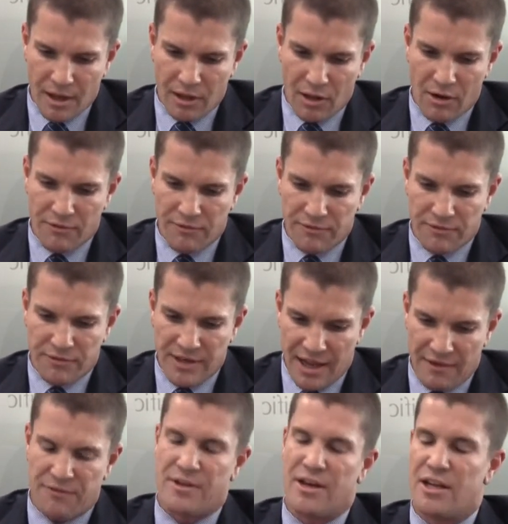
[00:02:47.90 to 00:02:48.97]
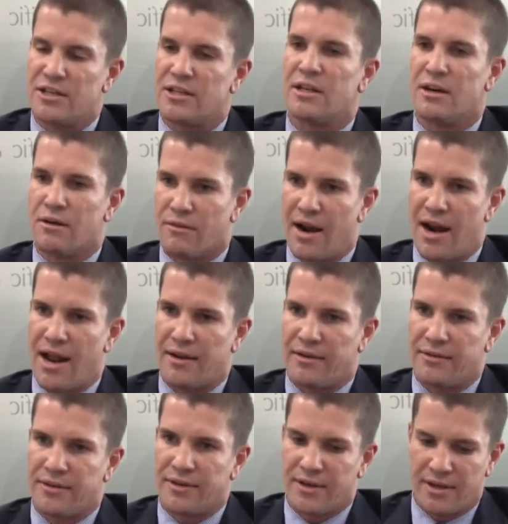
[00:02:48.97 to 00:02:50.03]
a lot of definition
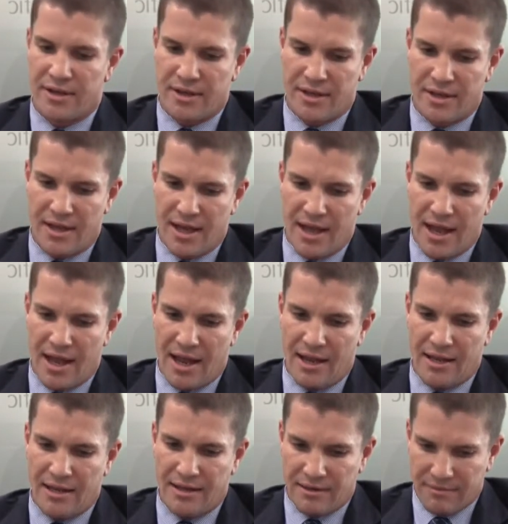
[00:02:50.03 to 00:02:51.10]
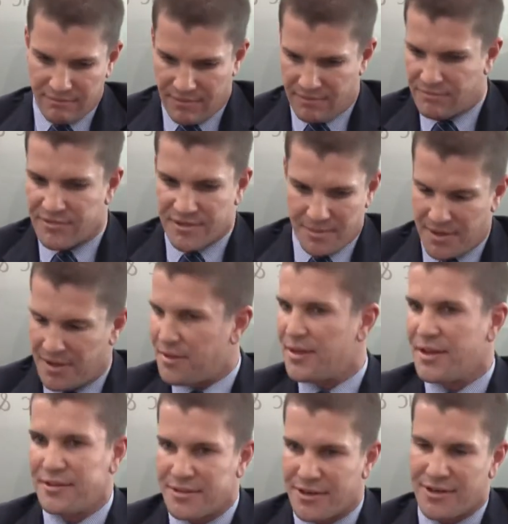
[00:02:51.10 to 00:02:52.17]
around uh, some of the
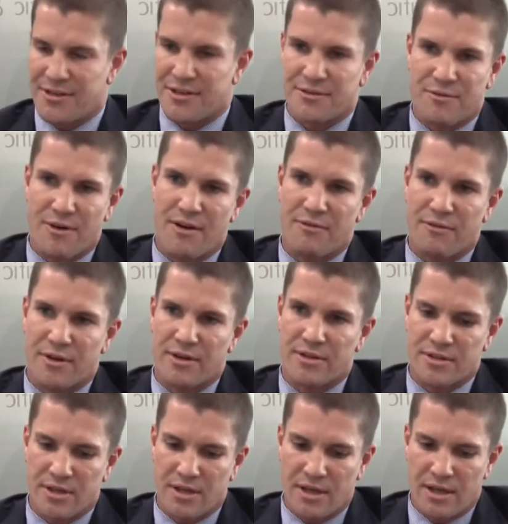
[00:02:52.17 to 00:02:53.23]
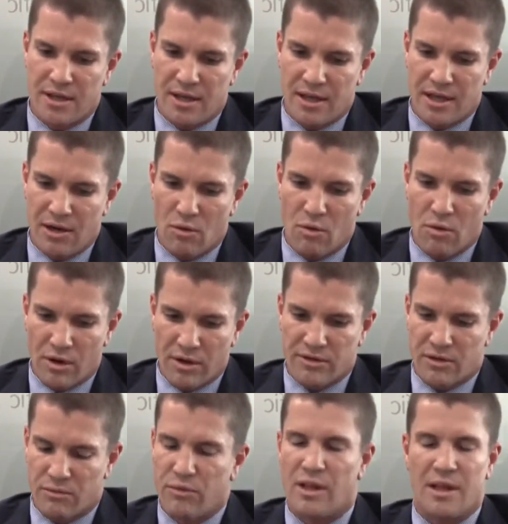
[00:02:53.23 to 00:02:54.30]
things that I just referenced in
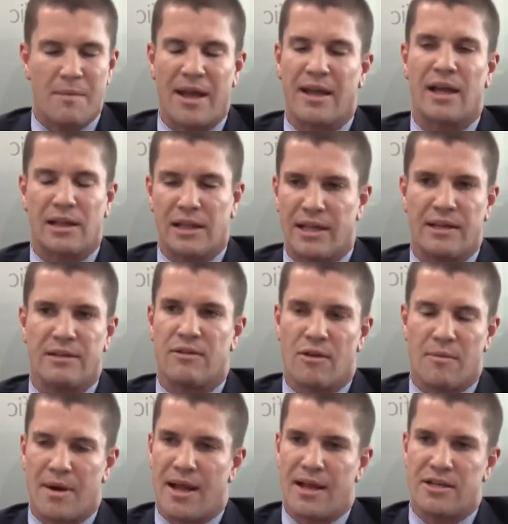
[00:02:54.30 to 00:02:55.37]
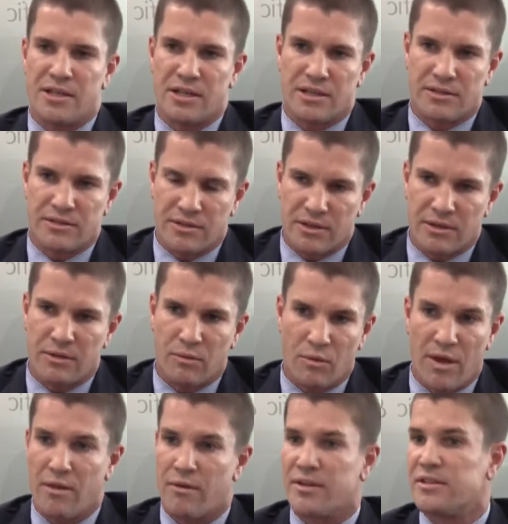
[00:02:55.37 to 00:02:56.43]
order to really make a clear determination as to
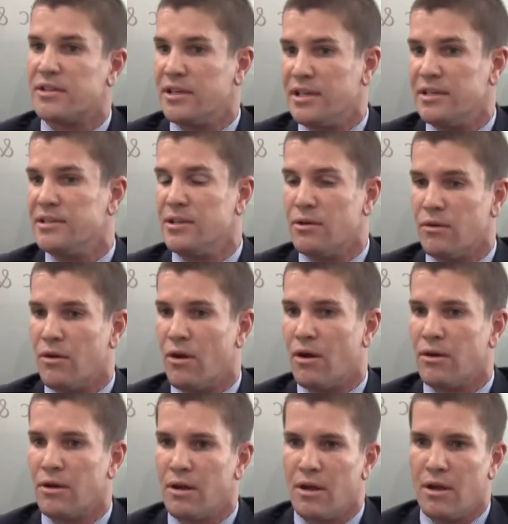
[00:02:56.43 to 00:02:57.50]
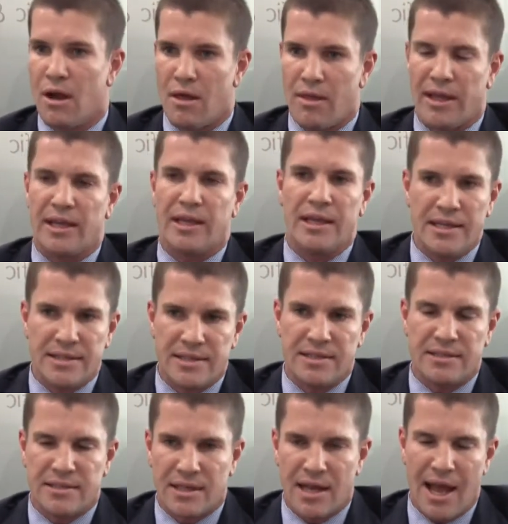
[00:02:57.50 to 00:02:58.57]
whether it's easy or not. I think
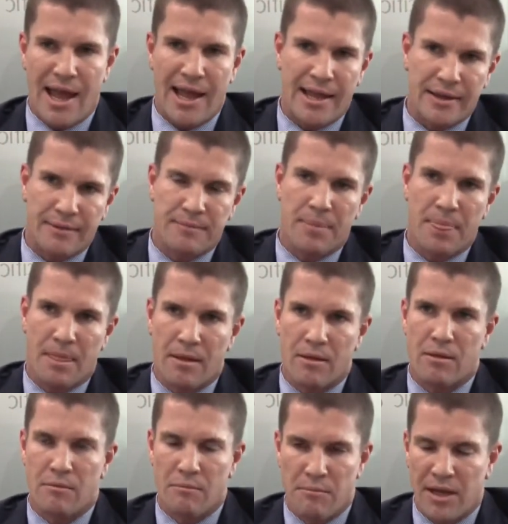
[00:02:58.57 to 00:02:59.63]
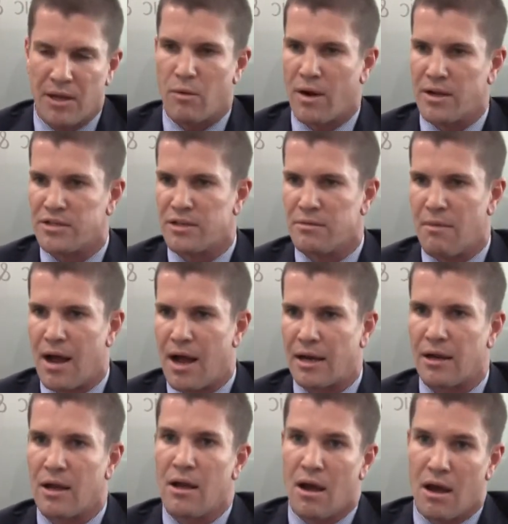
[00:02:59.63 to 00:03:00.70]
easy today big question
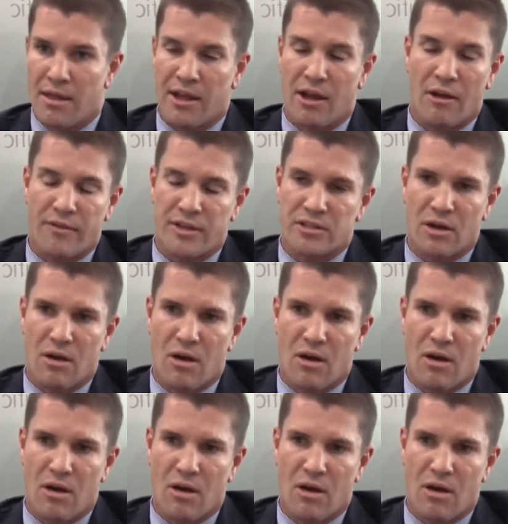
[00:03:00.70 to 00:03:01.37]
mark. I think over